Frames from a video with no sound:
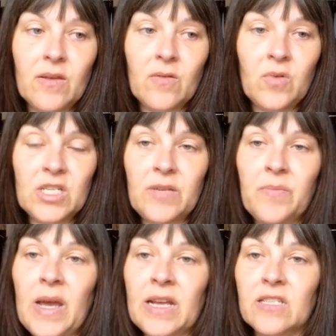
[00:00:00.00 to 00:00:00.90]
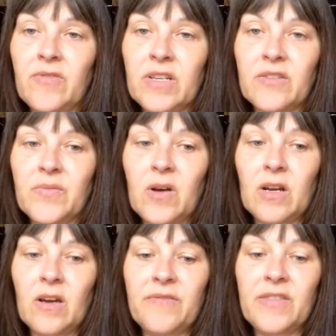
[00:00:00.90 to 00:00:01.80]
which impacts the rest of my
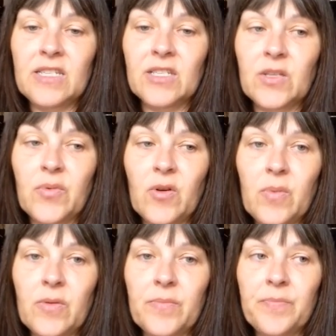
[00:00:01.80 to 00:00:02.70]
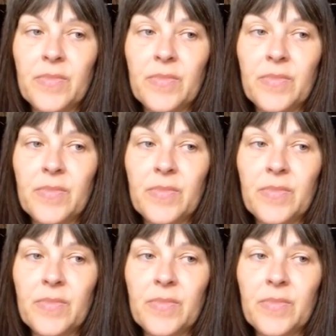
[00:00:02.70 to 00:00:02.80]
life. This is the problem.